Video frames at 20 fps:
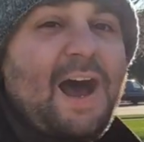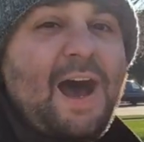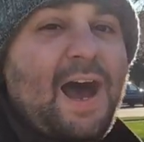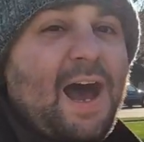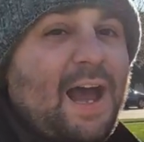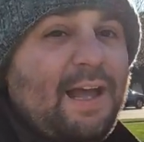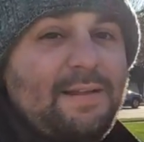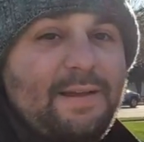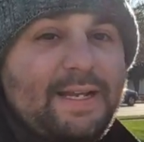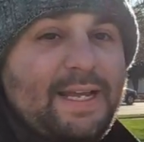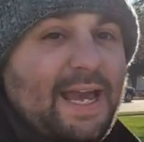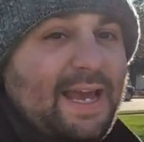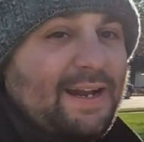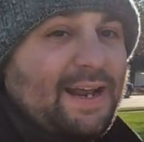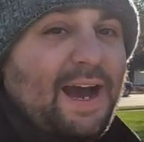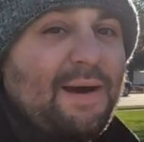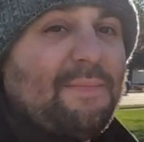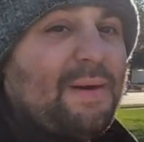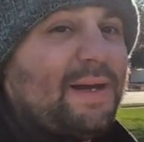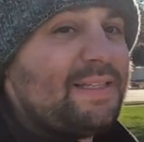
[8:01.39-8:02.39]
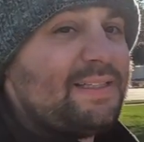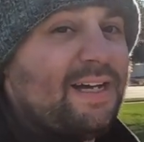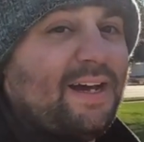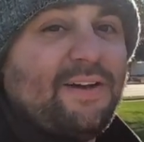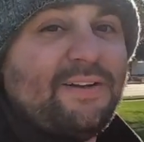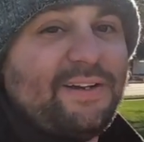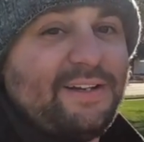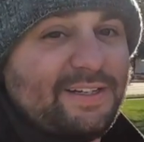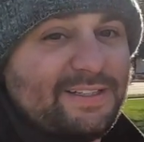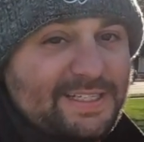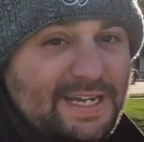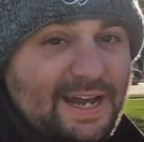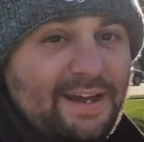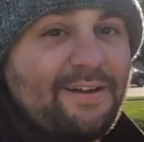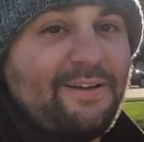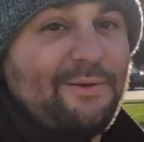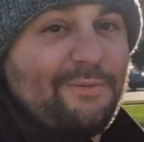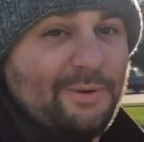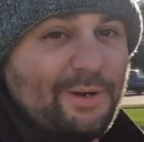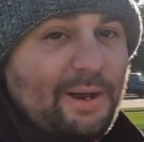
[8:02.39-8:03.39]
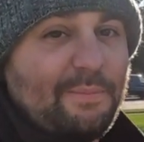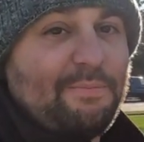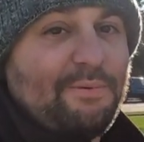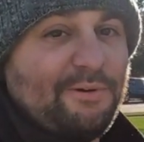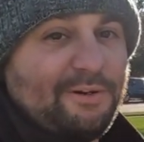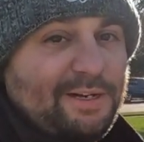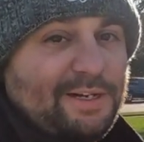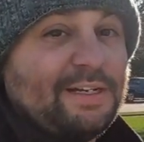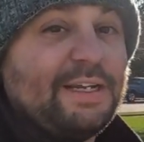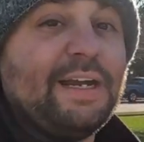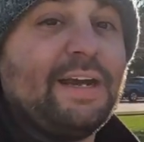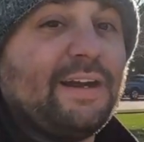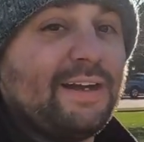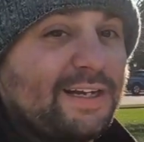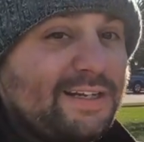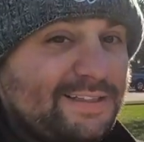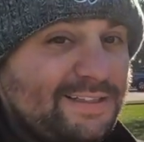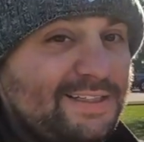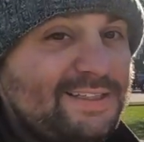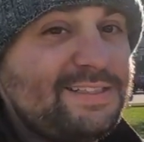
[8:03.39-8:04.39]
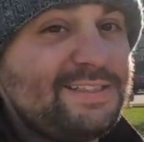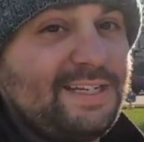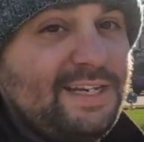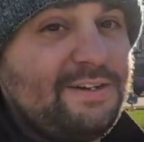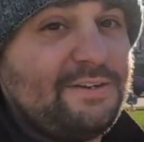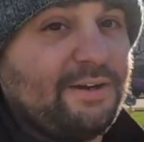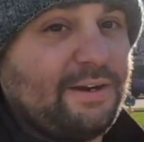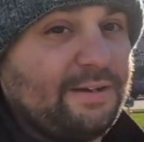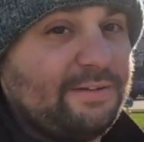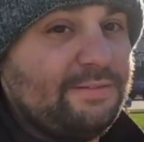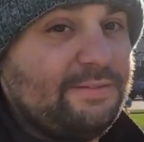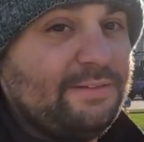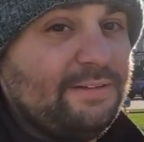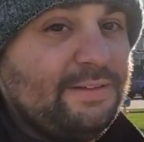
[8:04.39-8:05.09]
Uh, again, I'm not telling you exactly what I put in here because it's secret.